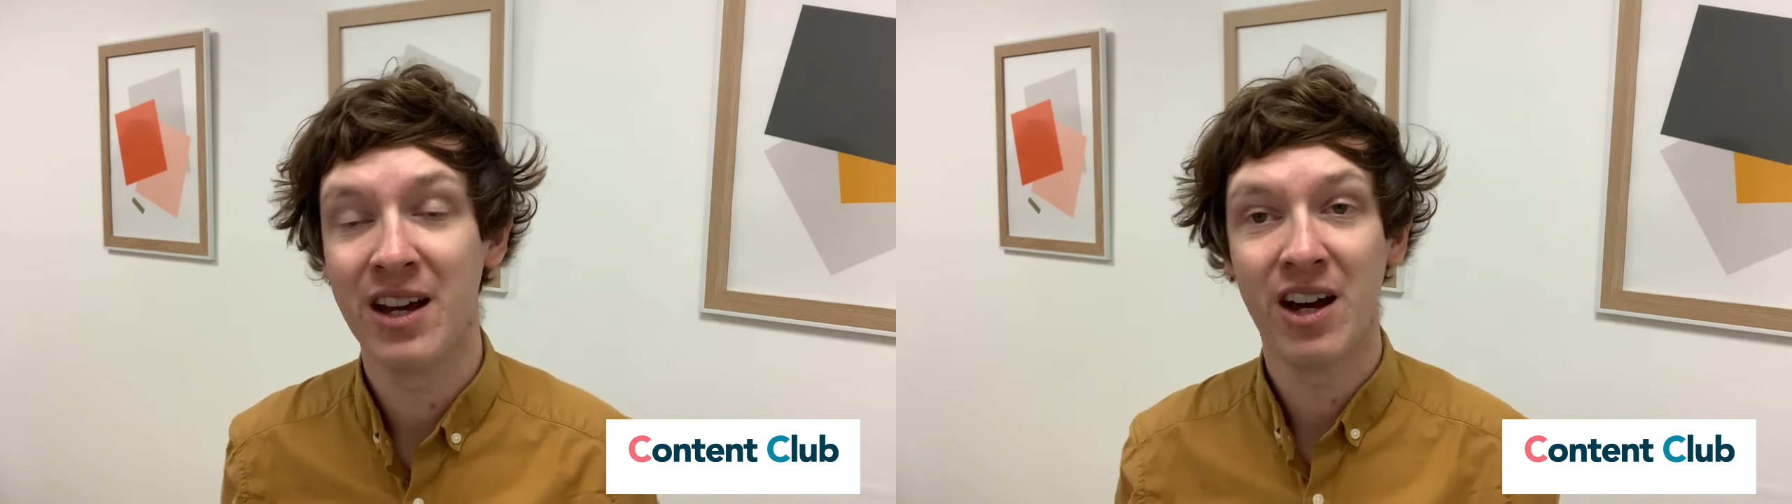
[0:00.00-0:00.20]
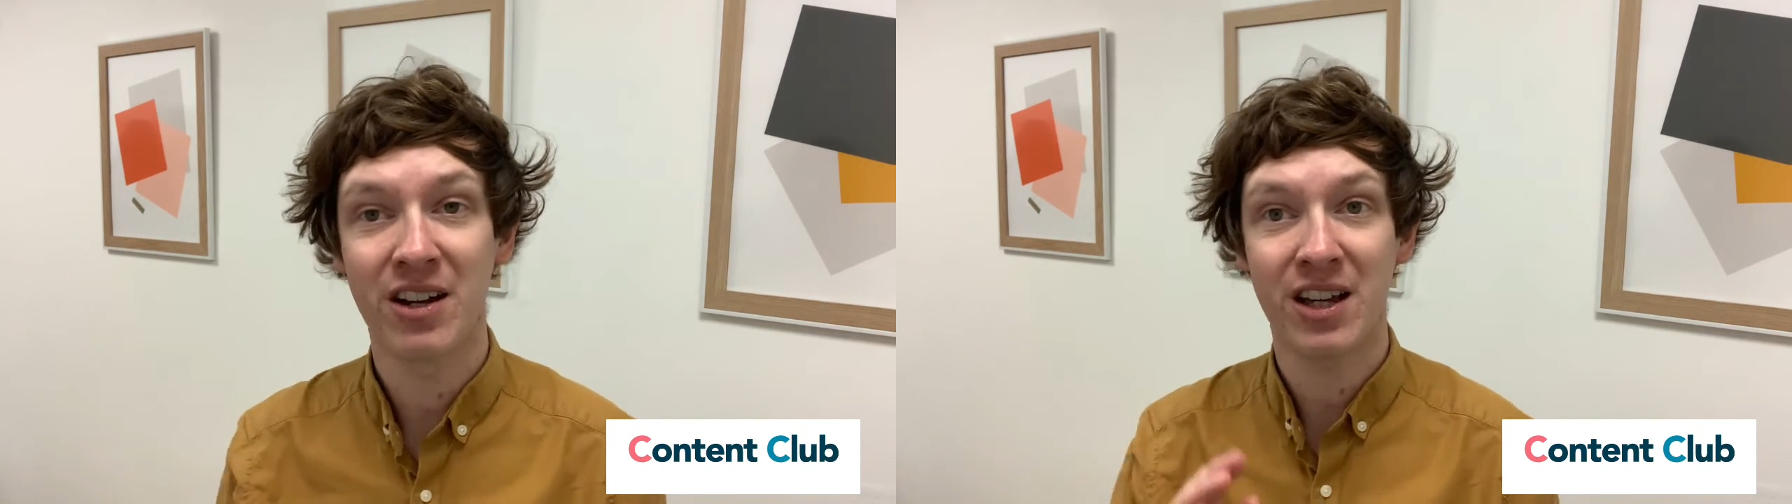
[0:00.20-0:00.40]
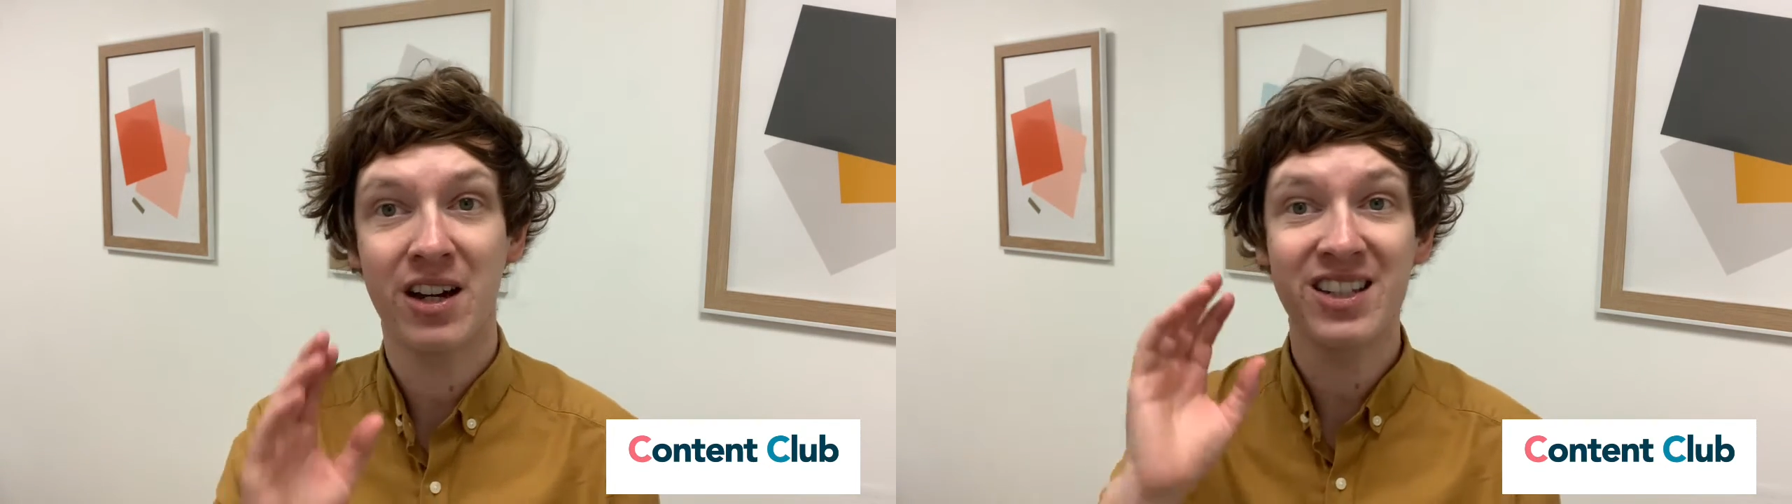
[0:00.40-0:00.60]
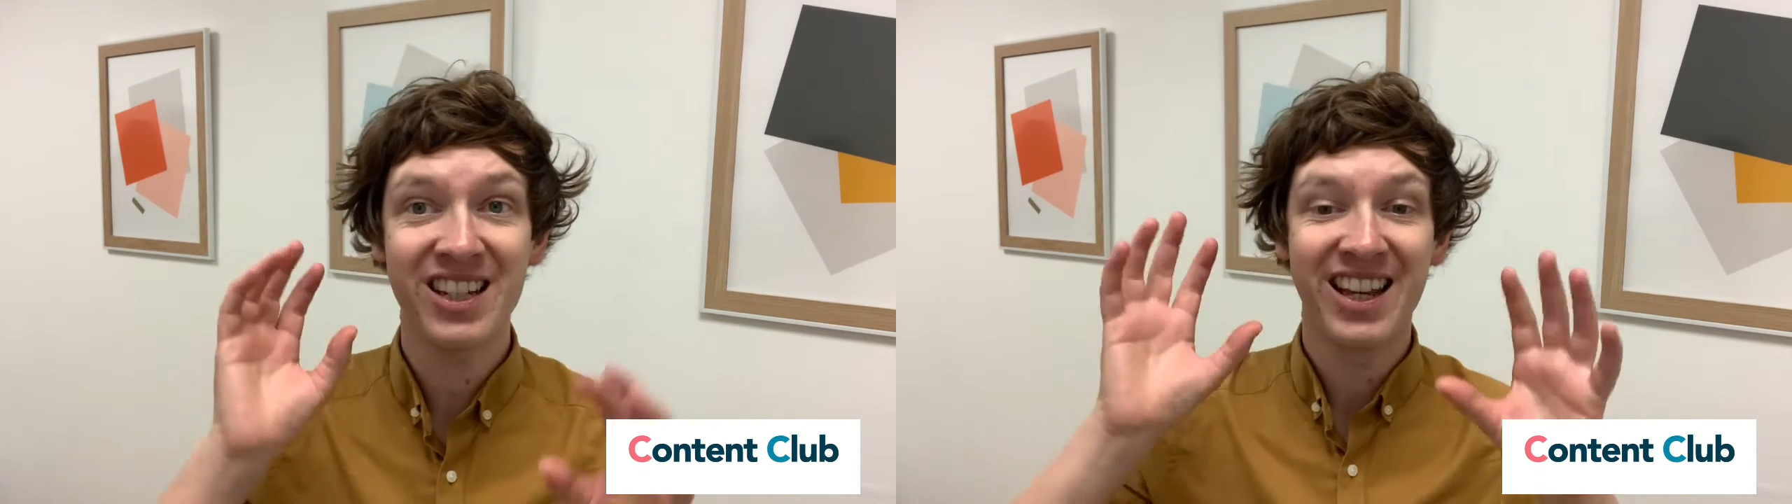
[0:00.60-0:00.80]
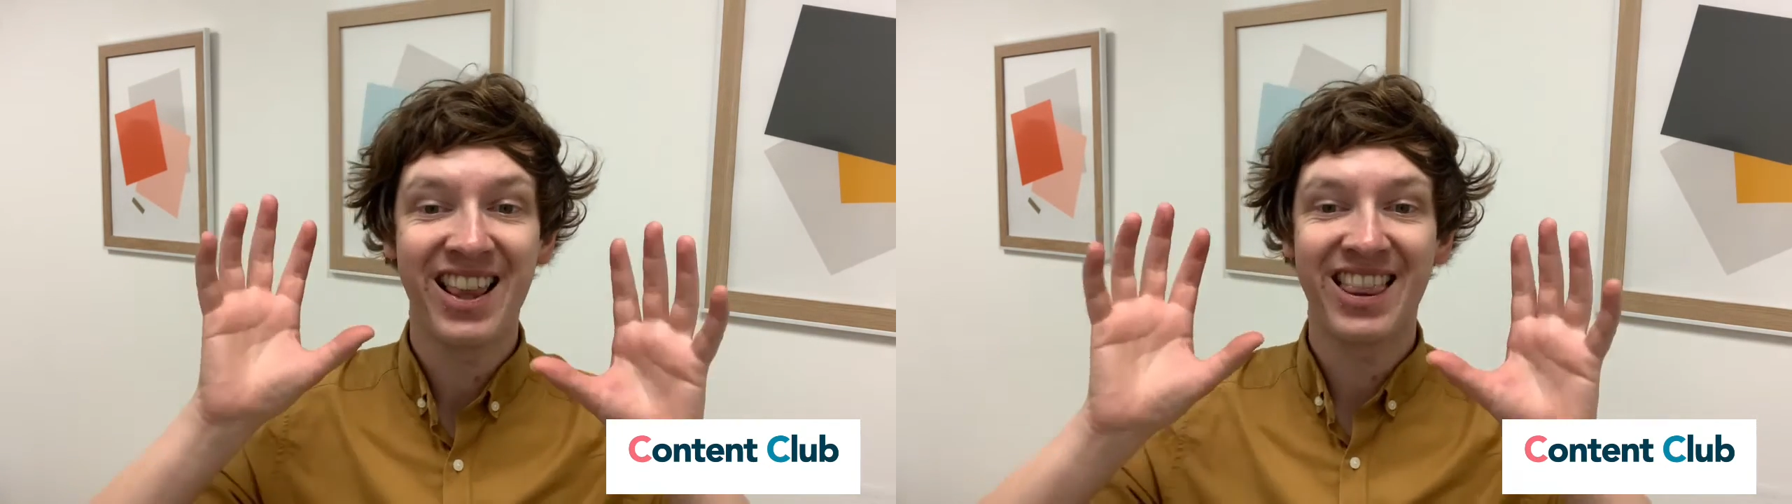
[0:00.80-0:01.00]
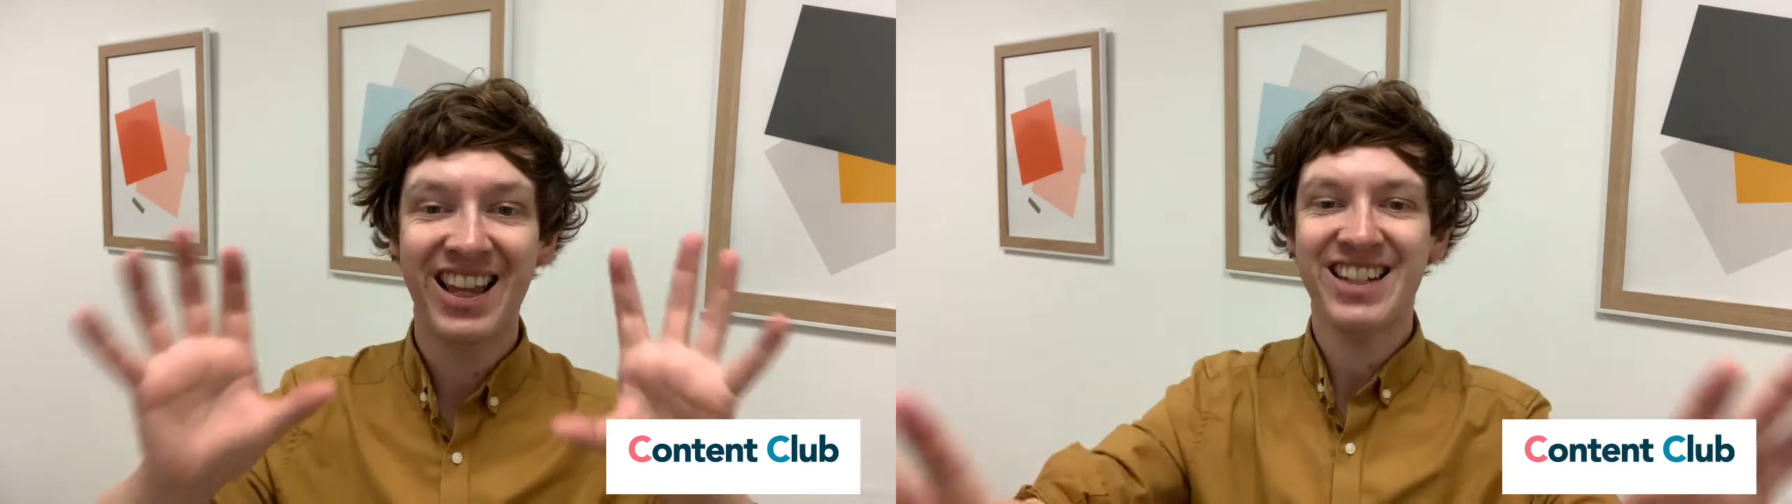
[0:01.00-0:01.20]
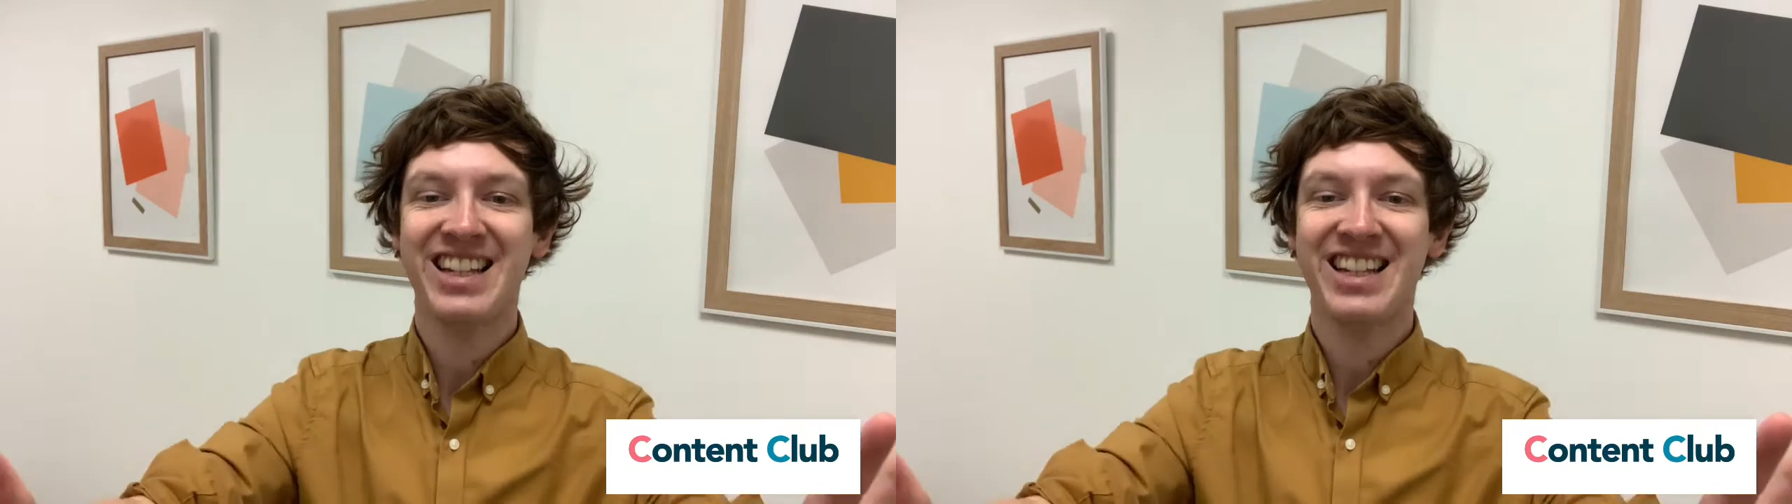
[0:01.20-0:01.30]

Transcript: Okay guys, that's